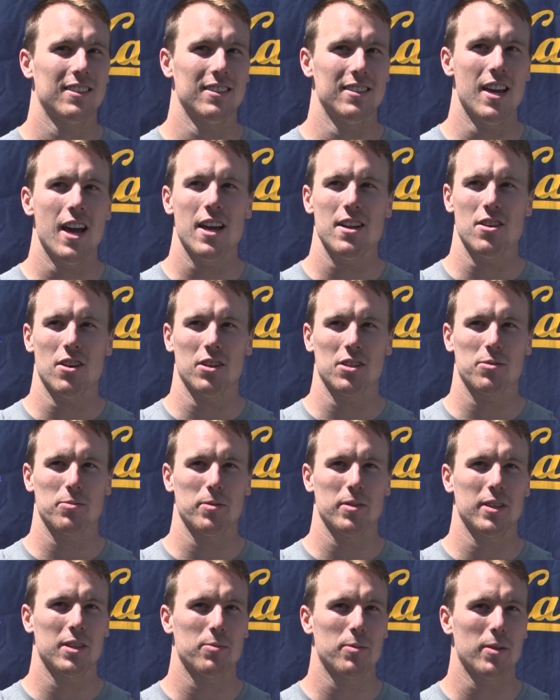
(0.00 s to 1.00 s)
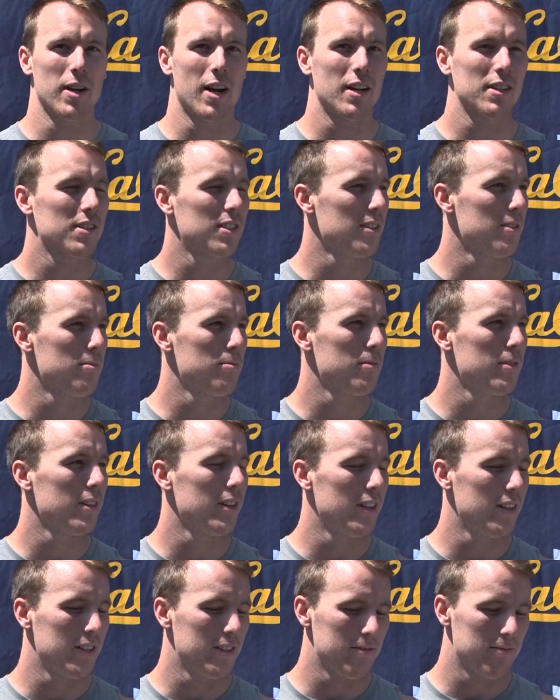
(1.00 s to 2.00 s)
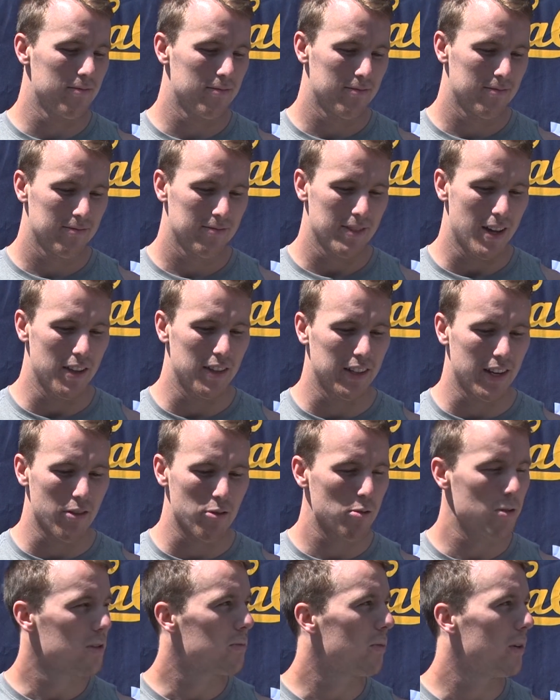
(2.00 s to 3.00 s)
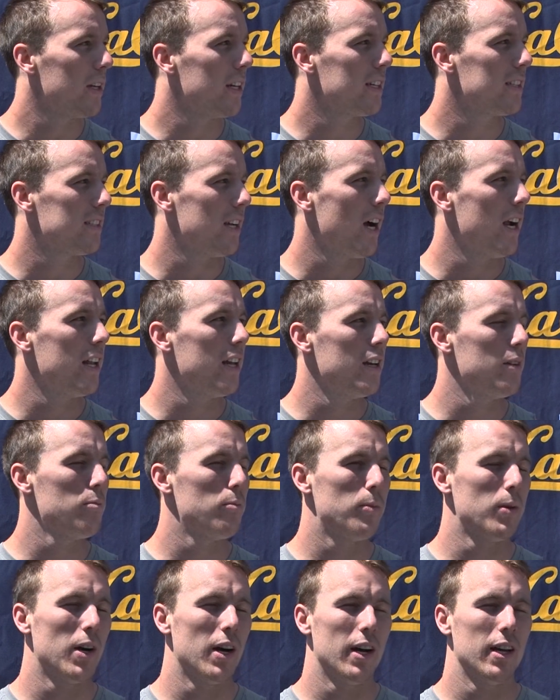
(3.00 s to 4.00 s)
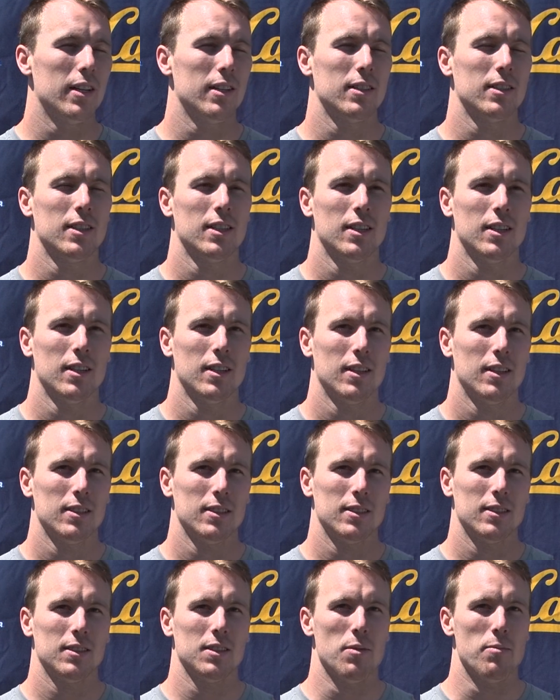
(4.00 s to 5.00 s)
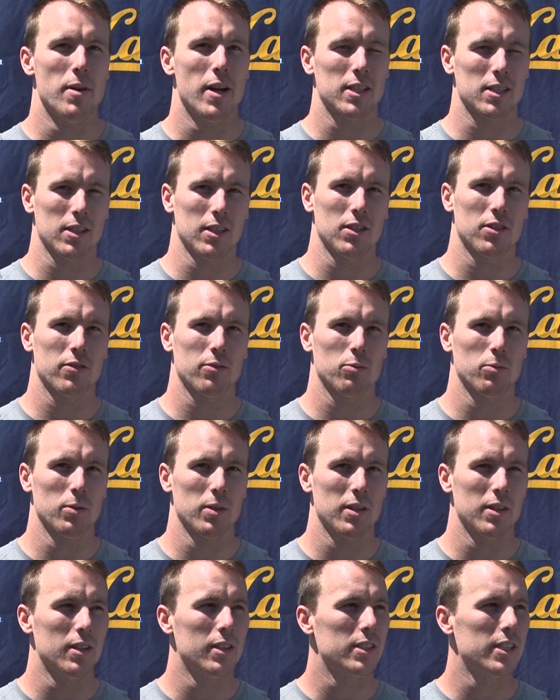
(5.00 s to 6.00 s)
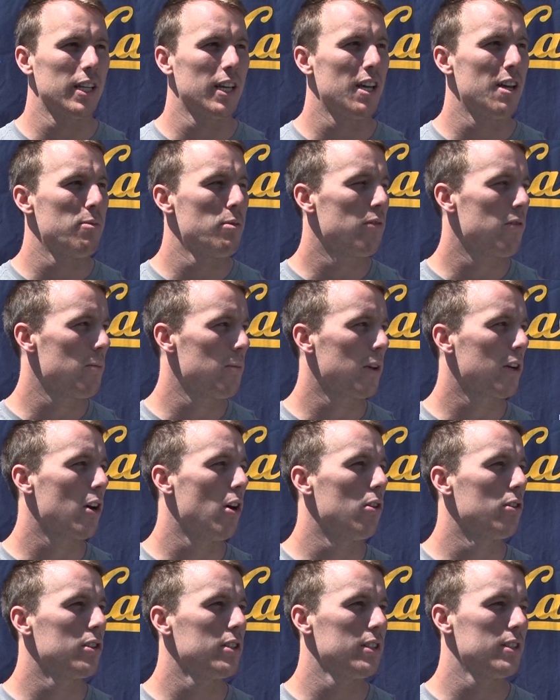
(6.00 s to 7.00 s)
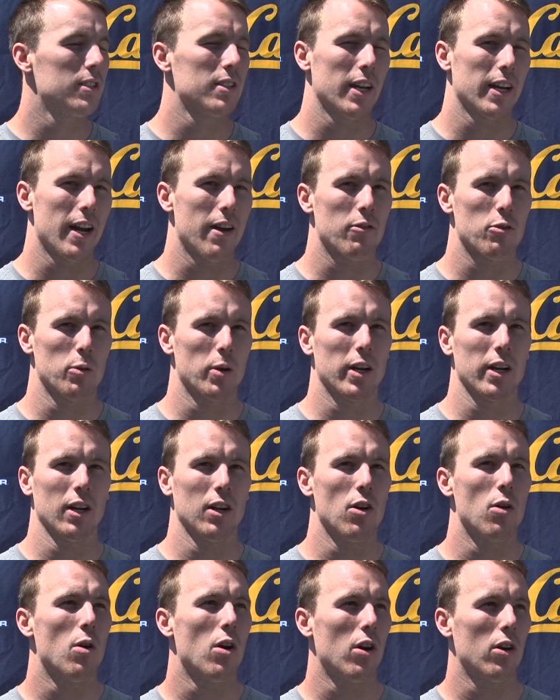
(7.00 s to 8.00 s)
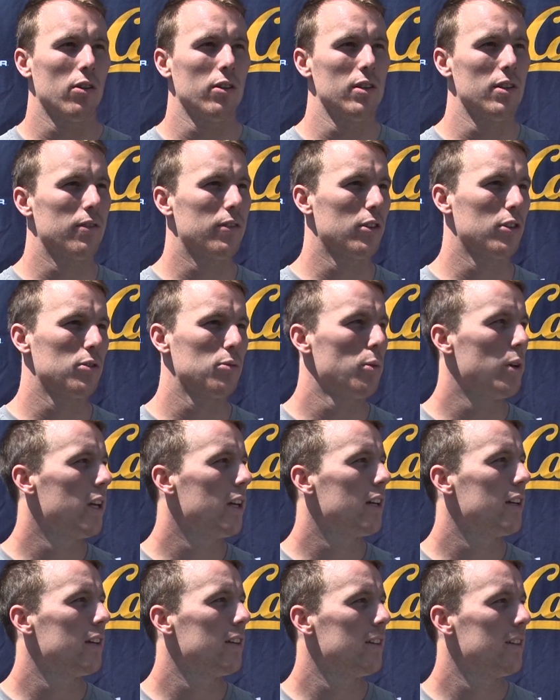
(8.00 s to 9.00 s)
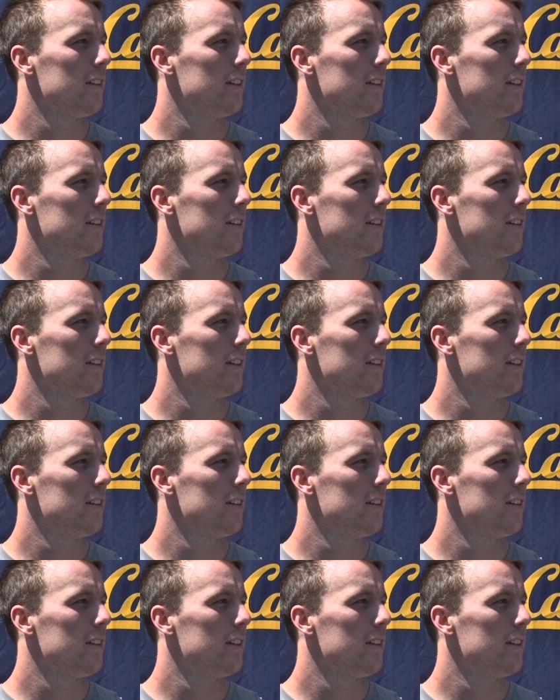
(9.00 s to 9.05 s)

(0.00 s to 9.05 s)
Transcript: Yeah, no, it's been awesome. I think everyone's pretty excited, but the message within the team and from the coaches is like everyone can go hard in the first week.